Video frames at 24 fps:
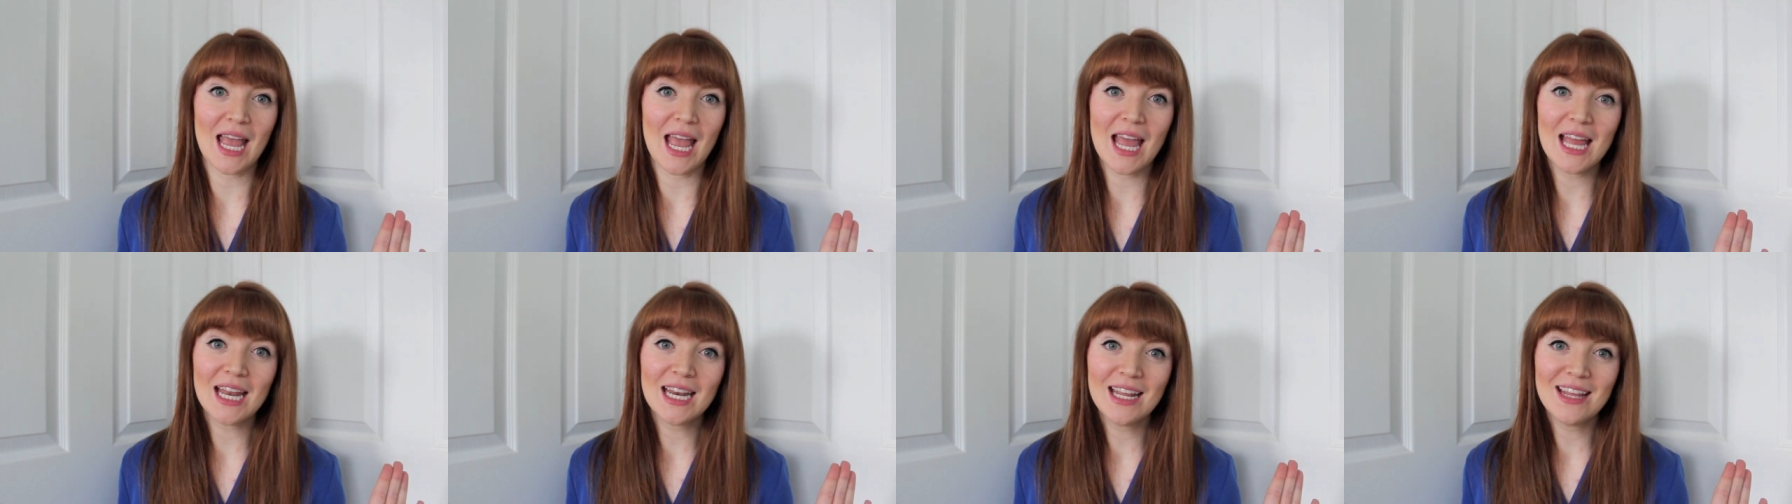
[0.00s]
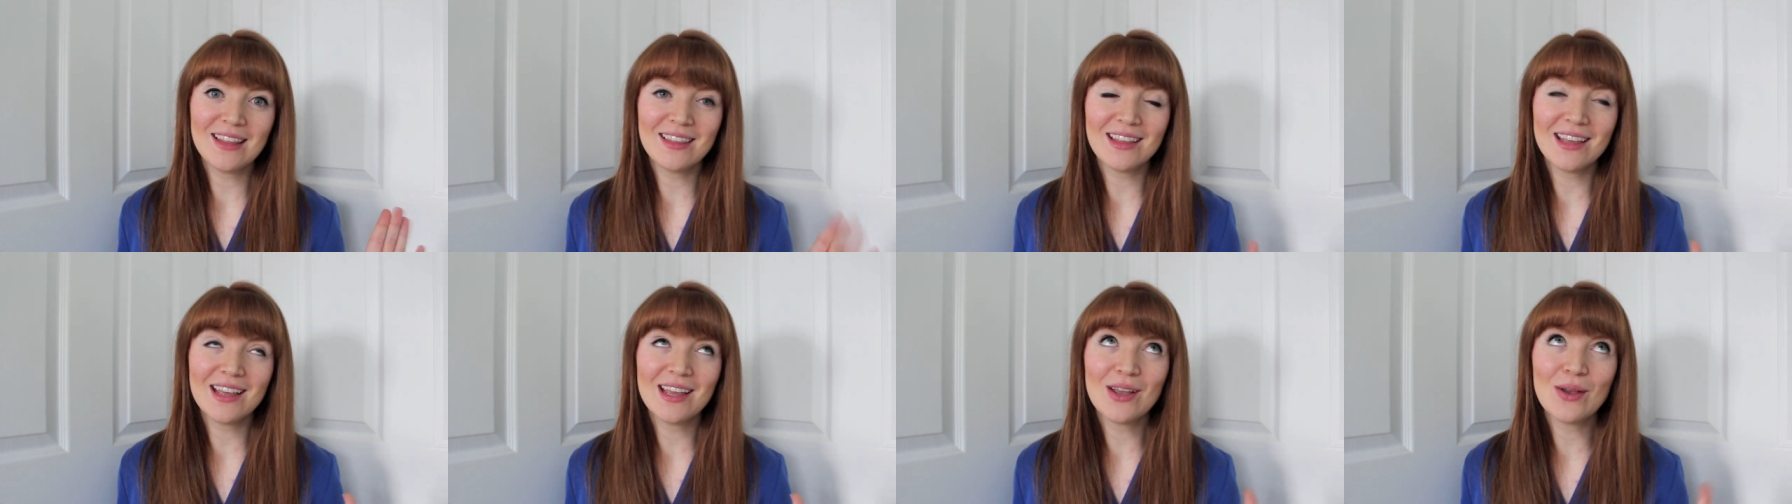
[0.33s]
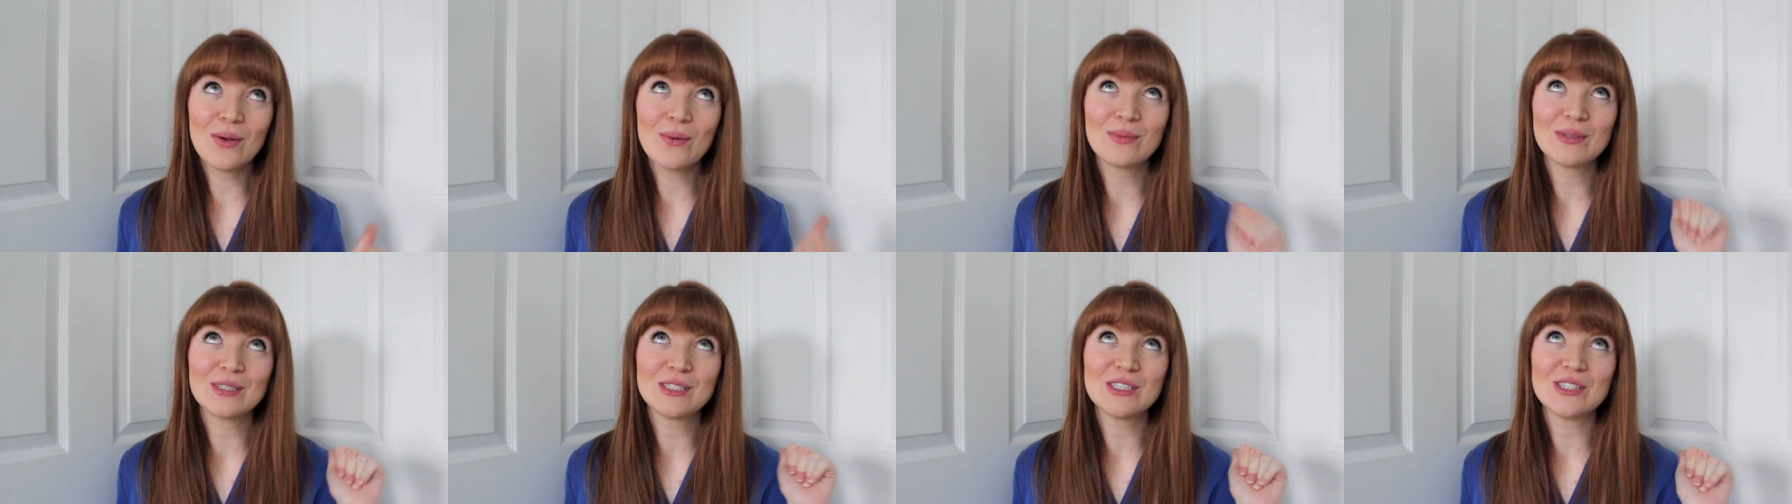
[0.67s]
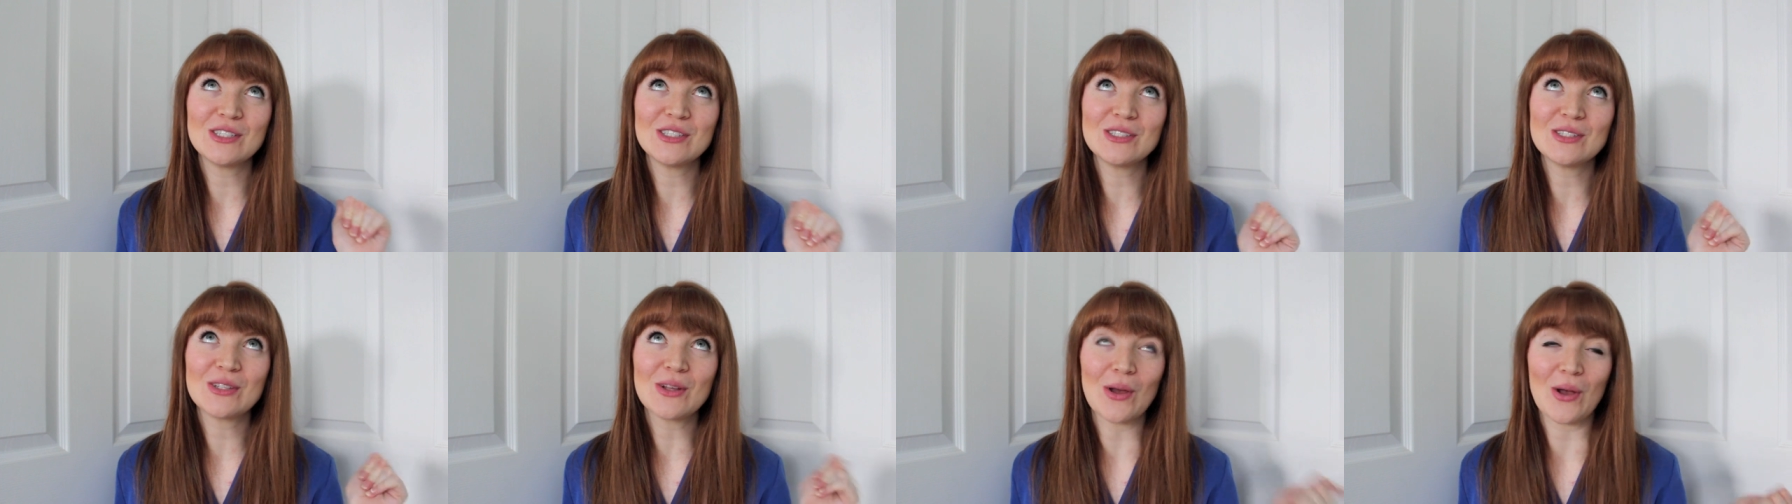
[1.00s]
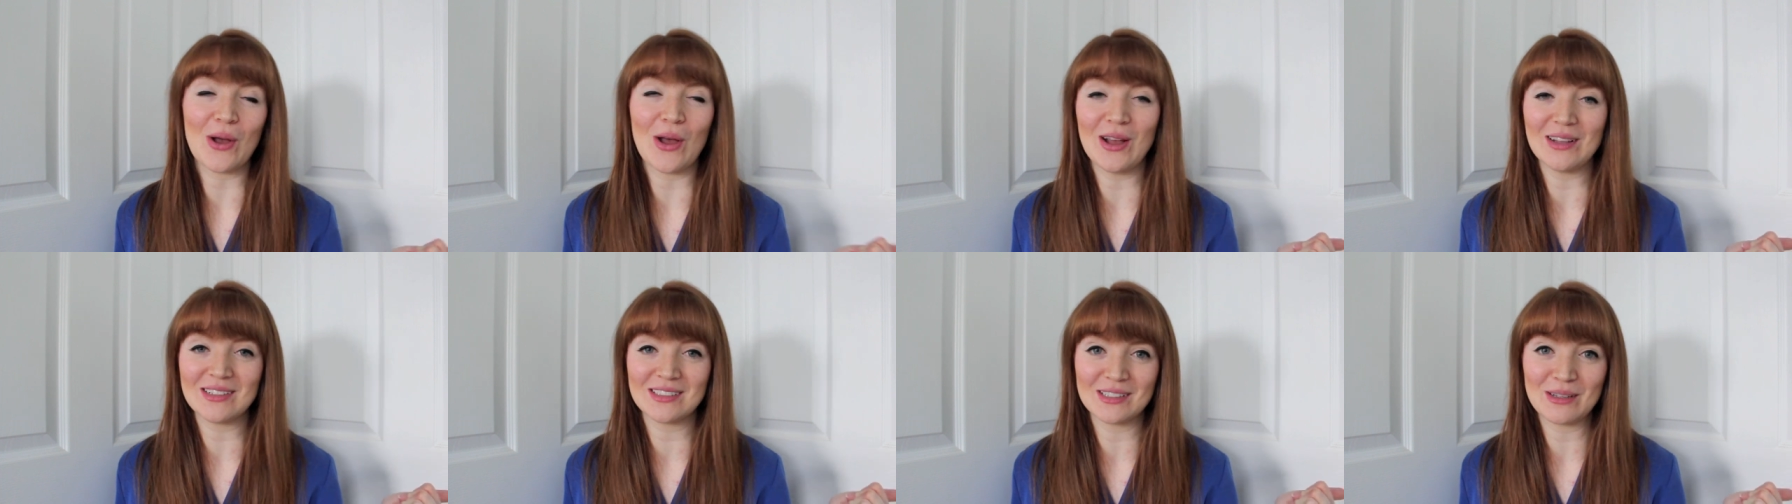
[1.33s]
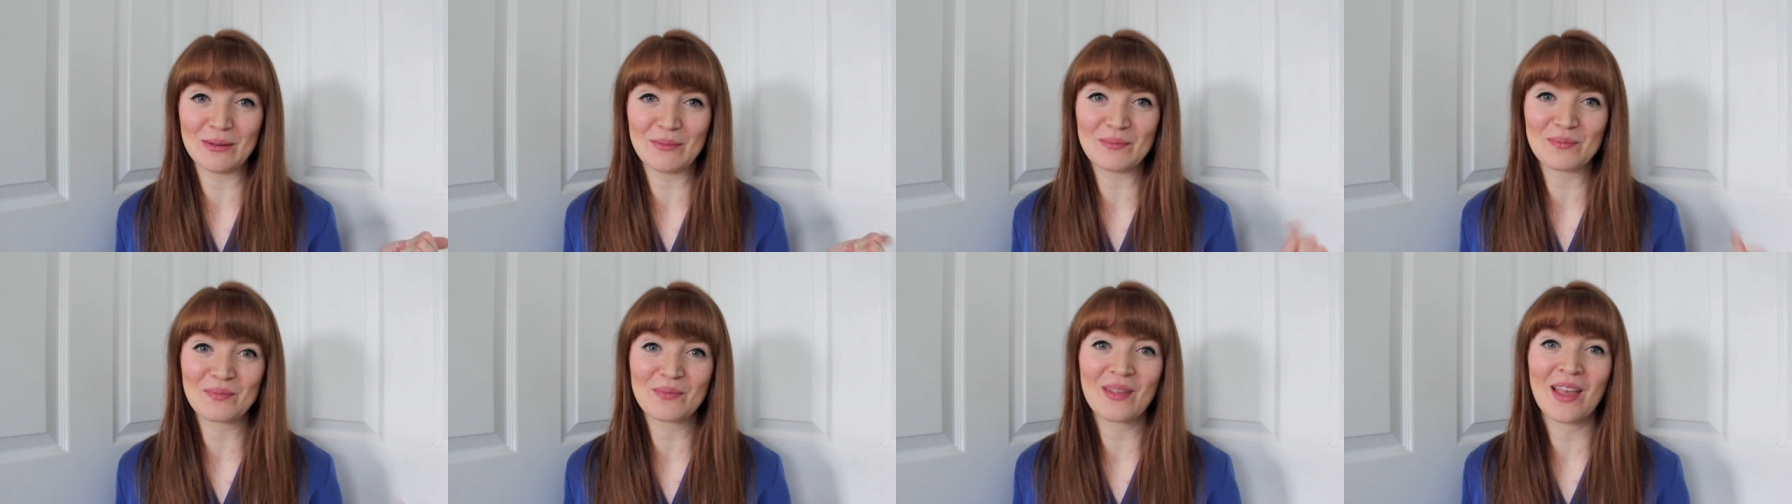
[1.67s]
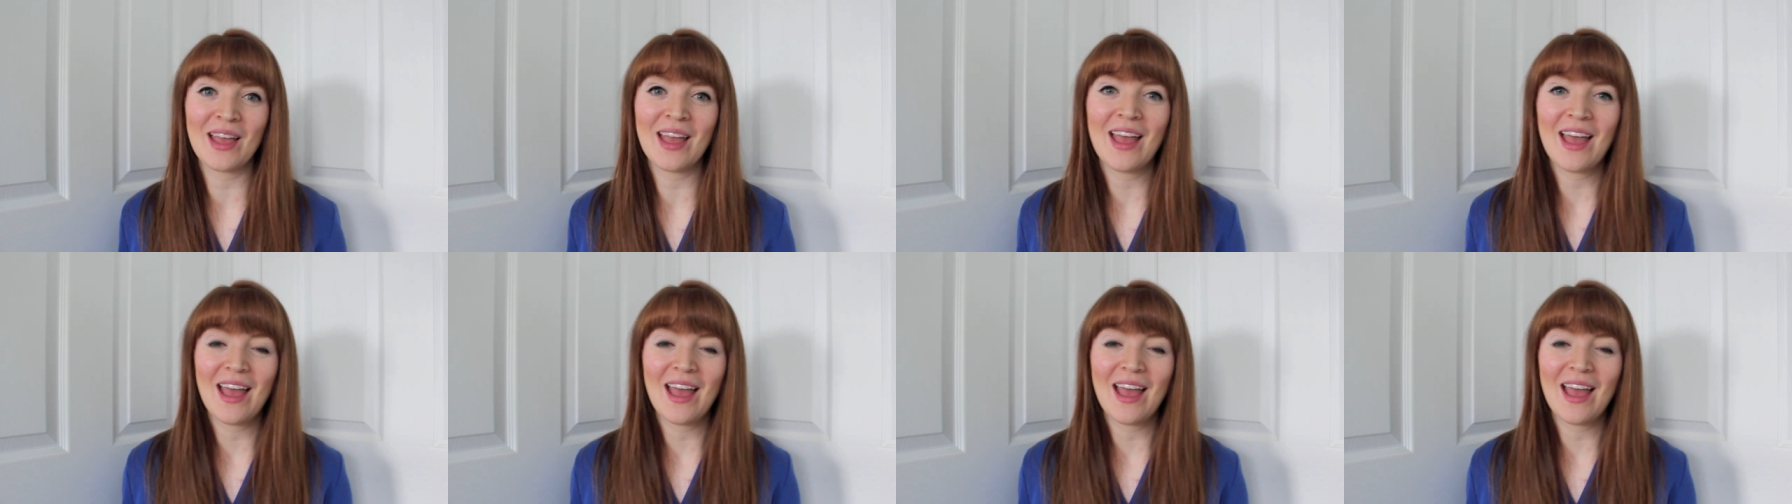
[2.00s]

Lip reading: anything, which is awesome.